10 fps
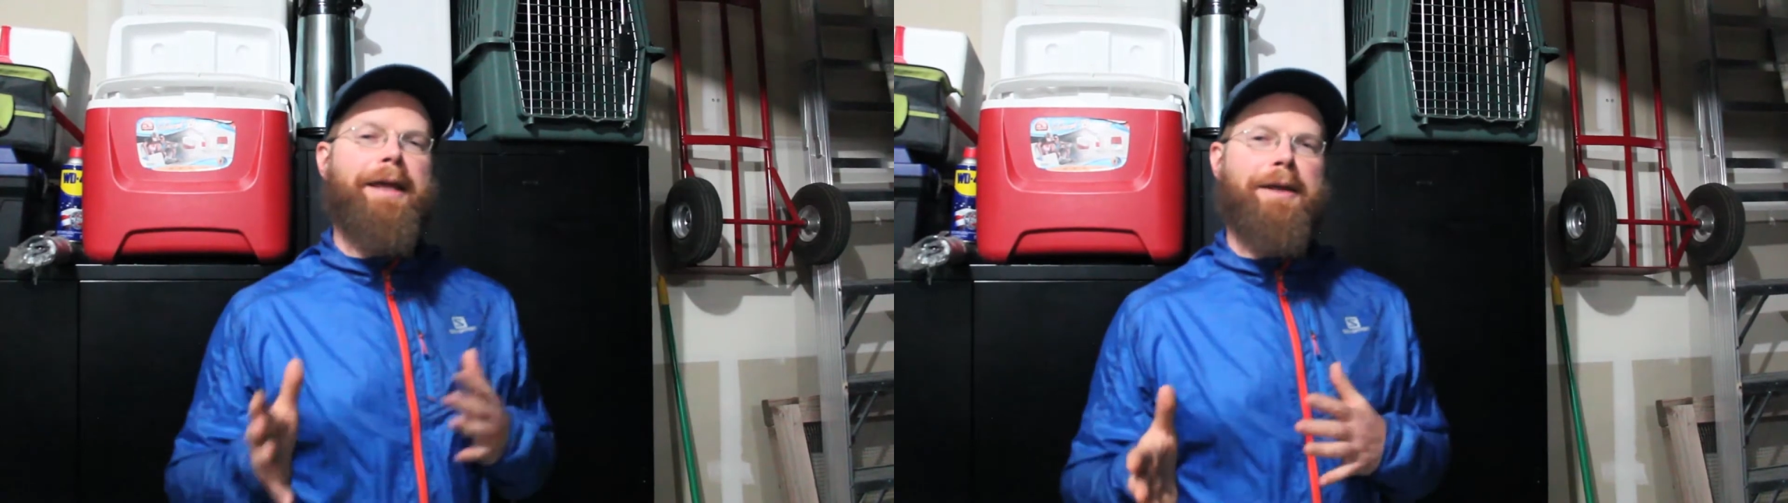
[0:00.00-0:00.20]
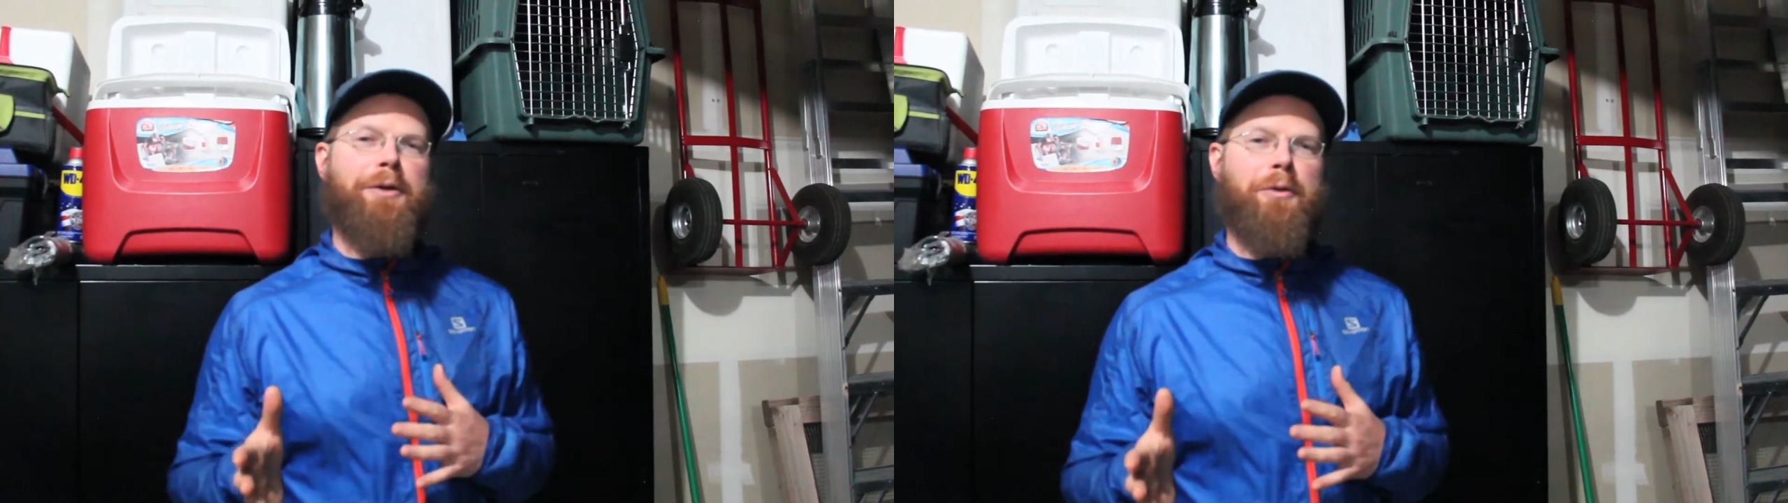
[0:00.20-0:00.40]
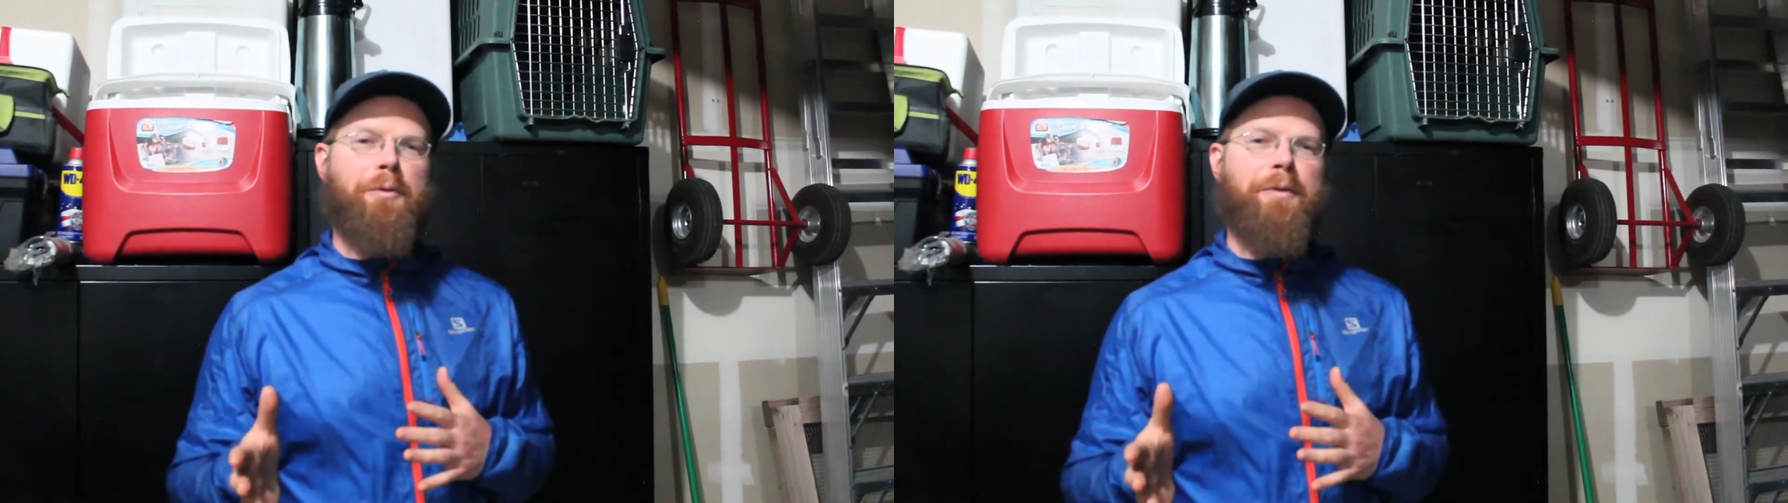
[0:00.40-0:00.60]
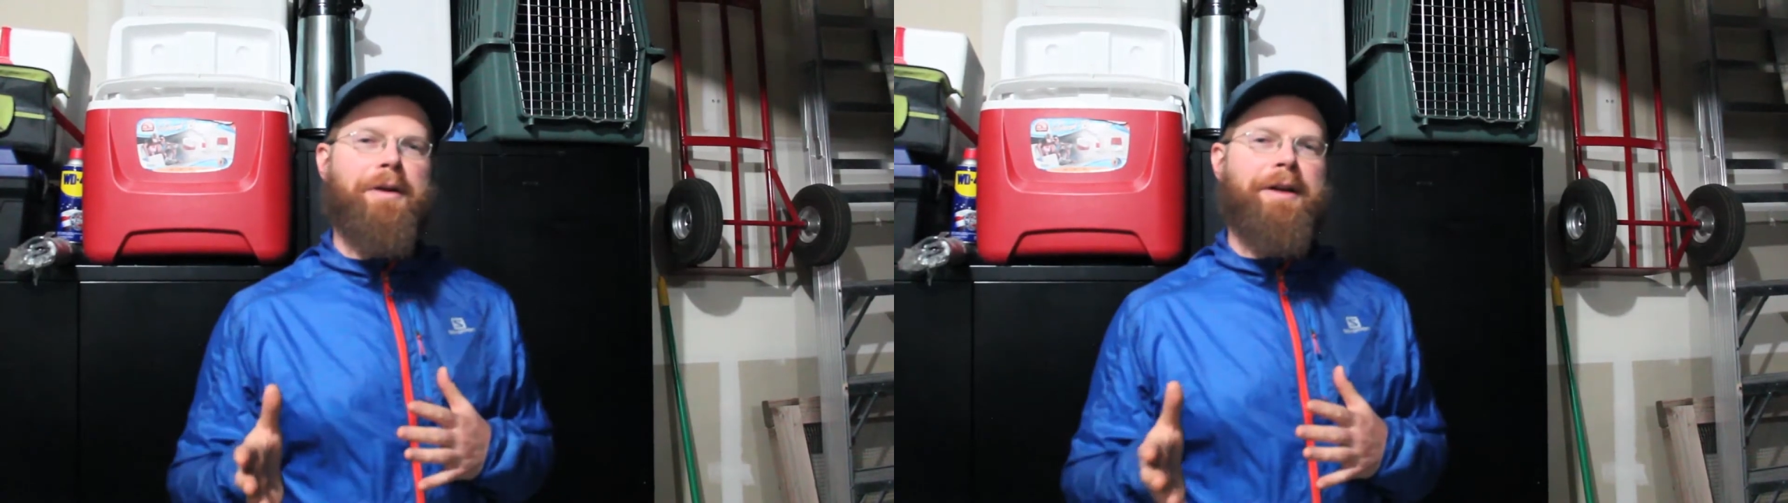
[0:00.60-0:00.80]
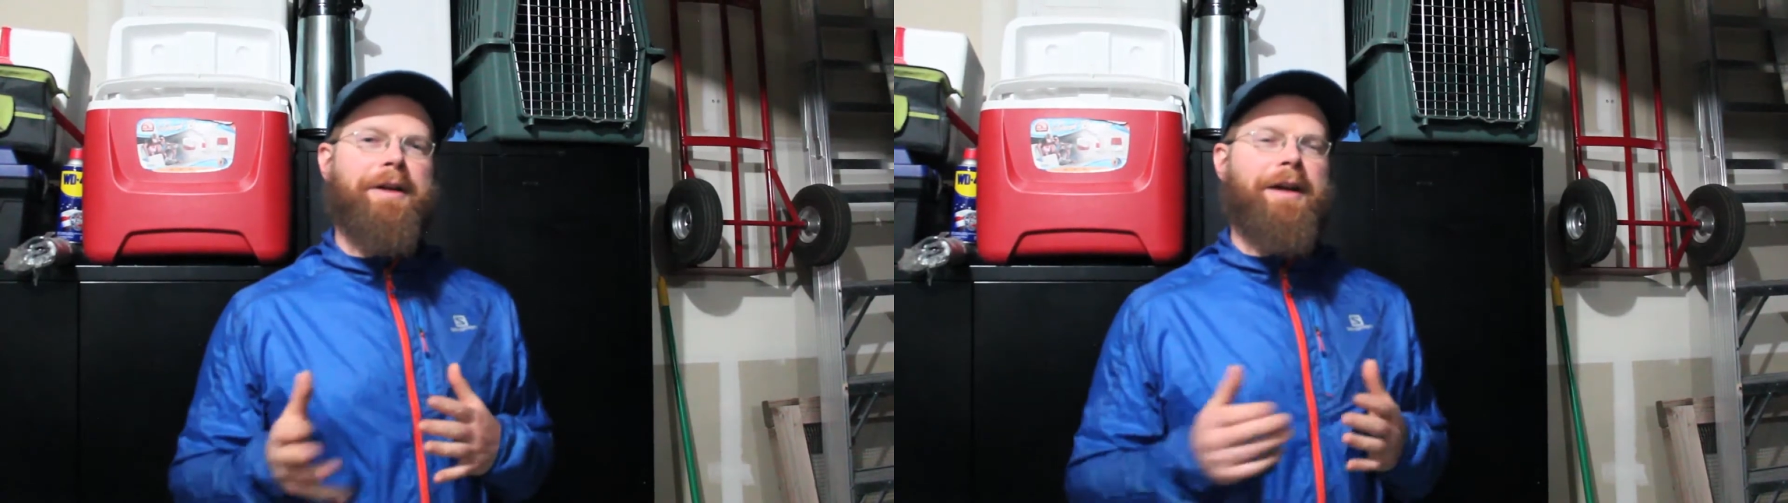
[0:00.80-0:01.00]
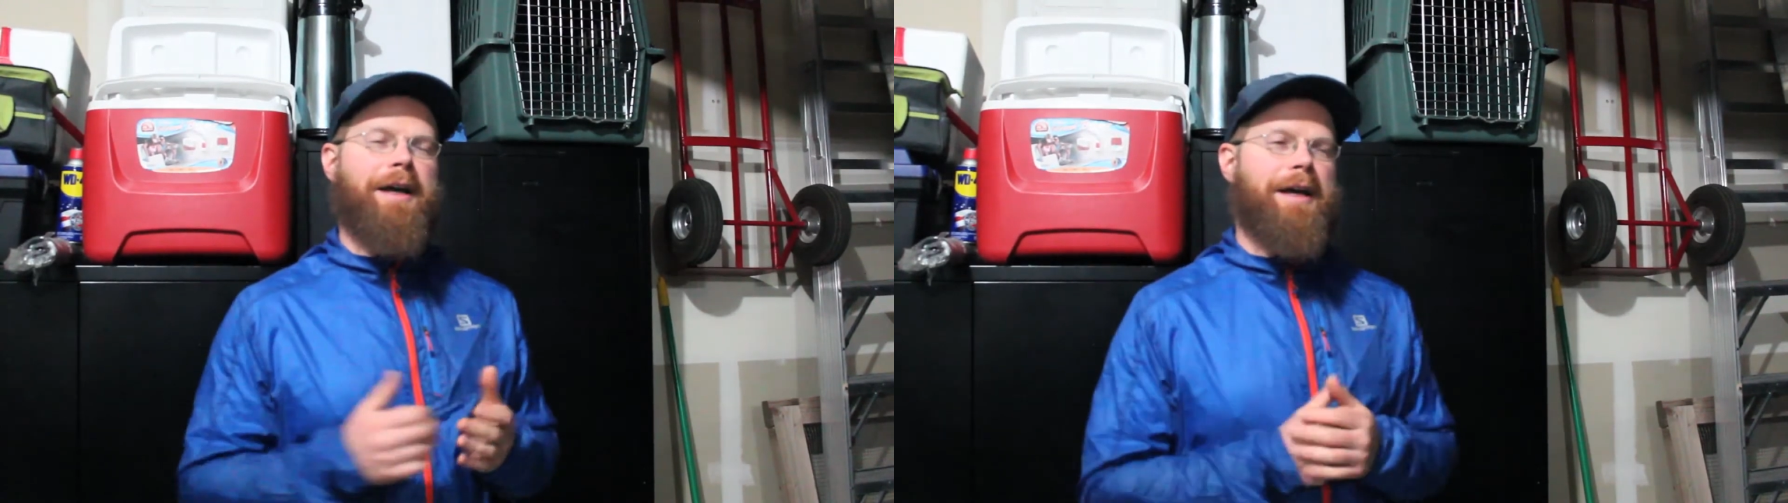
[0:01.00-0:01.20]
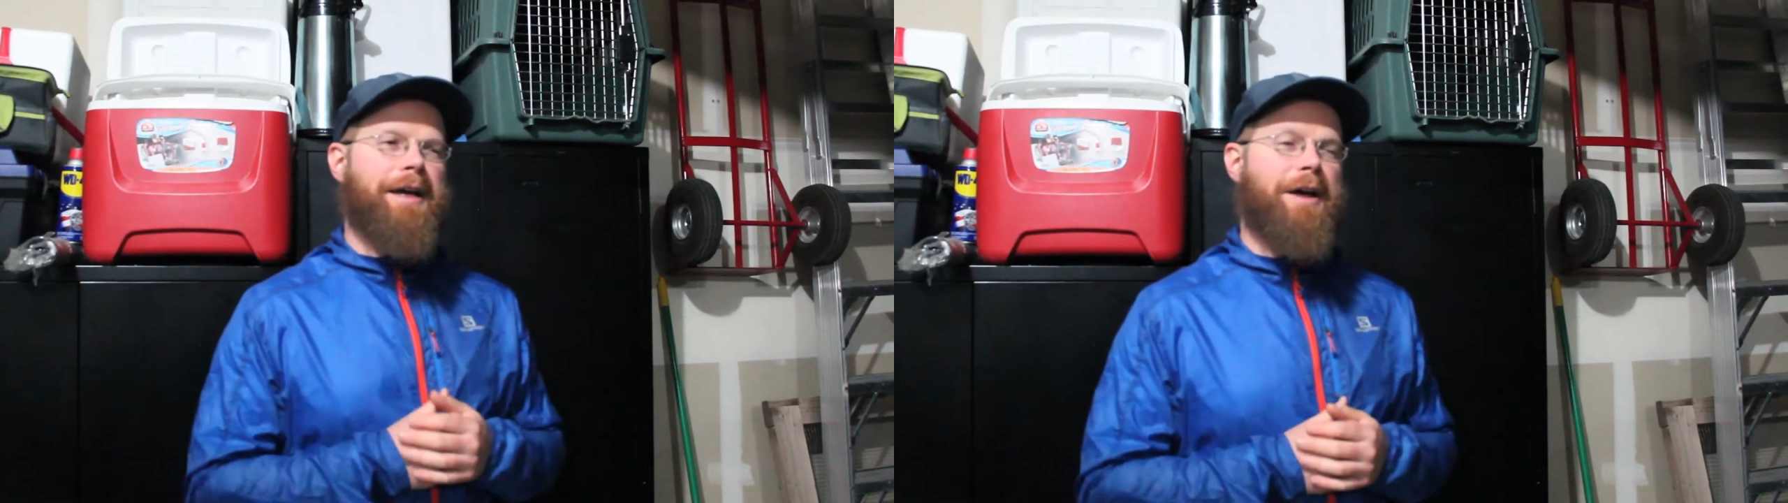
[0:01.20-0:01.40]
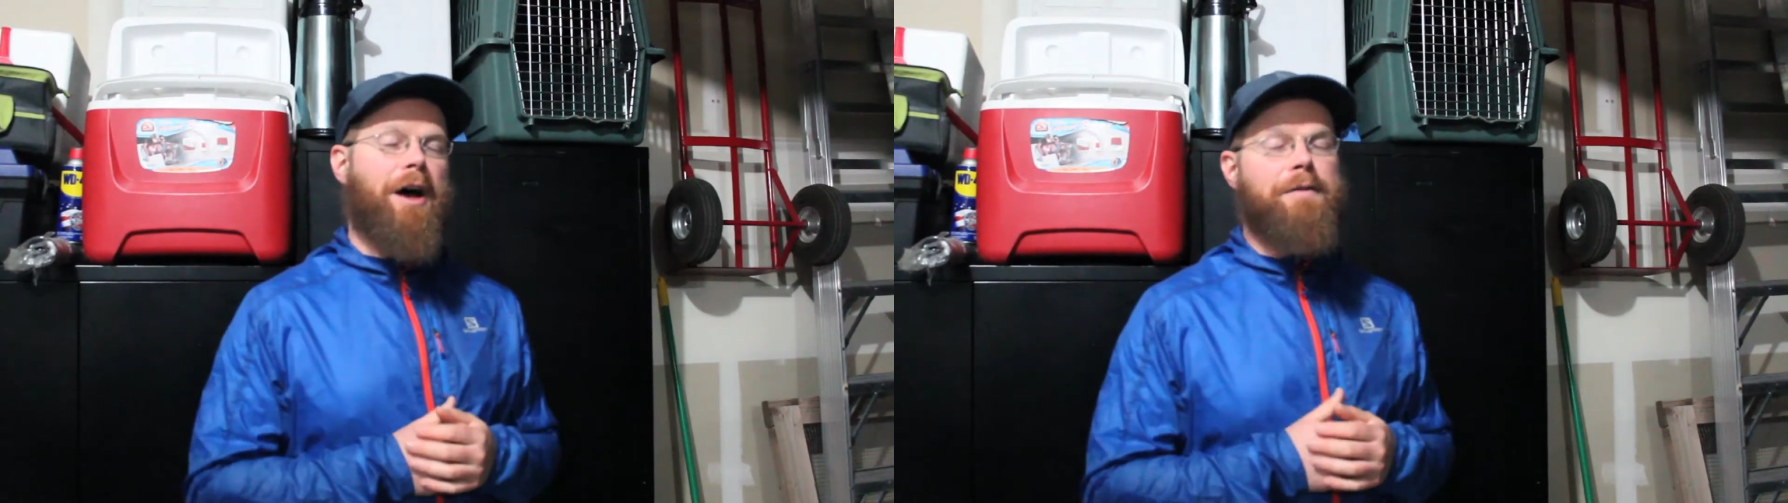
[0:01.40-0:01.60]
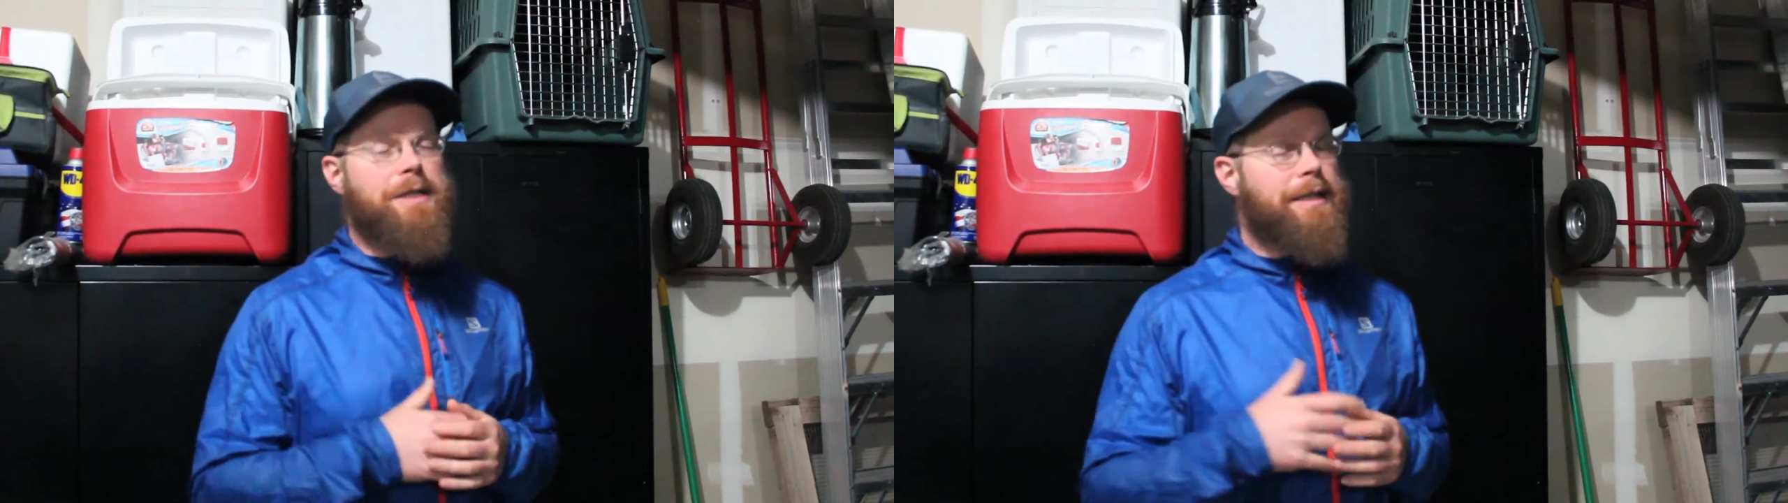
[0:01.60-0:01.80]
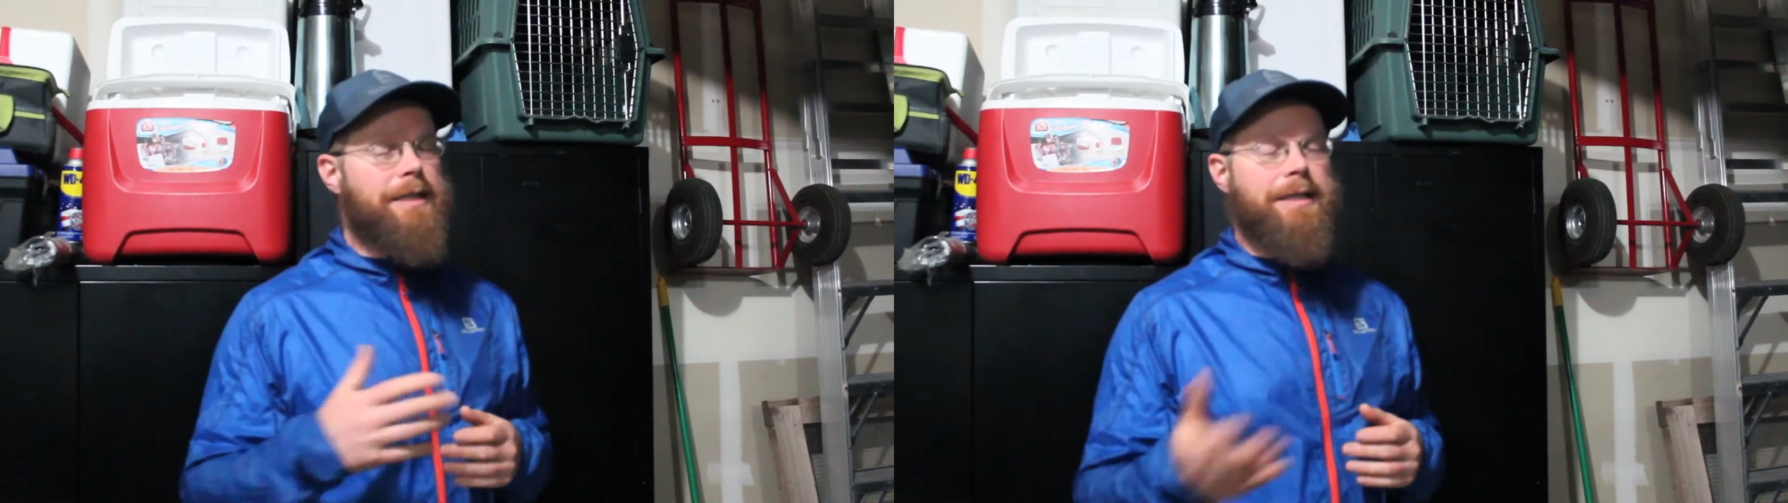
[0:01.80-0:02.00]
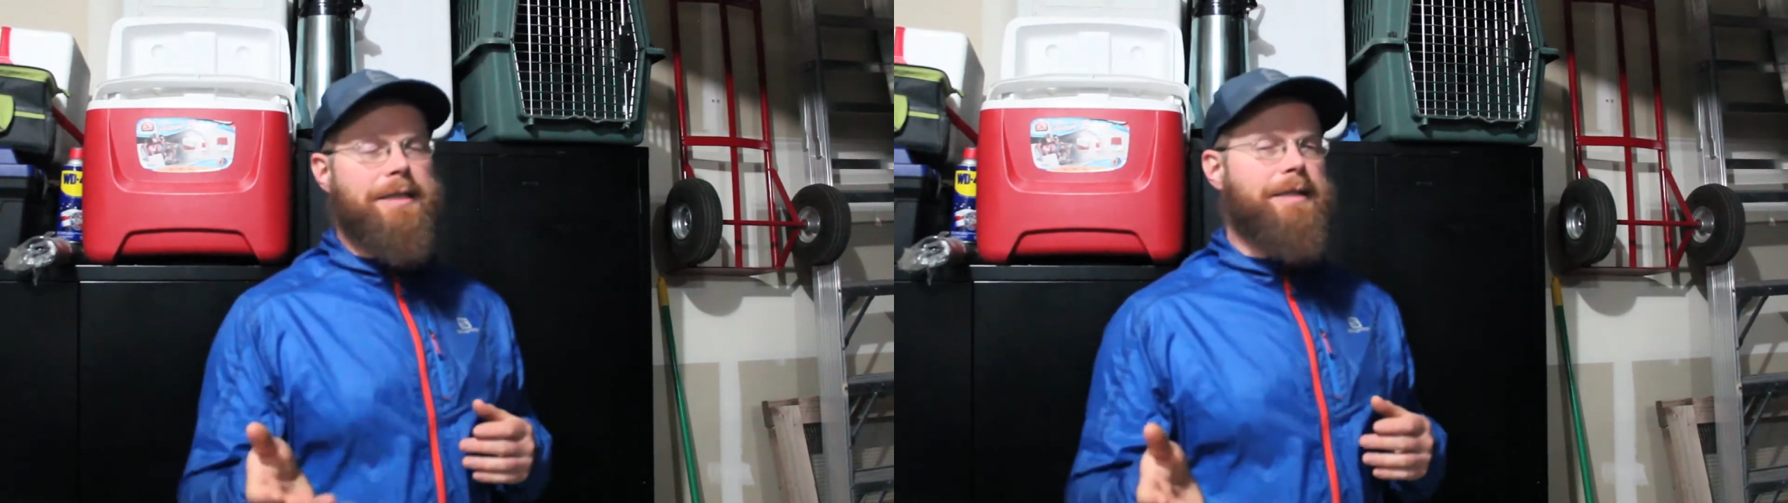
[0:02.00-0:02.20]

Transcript: hit you. Obviously this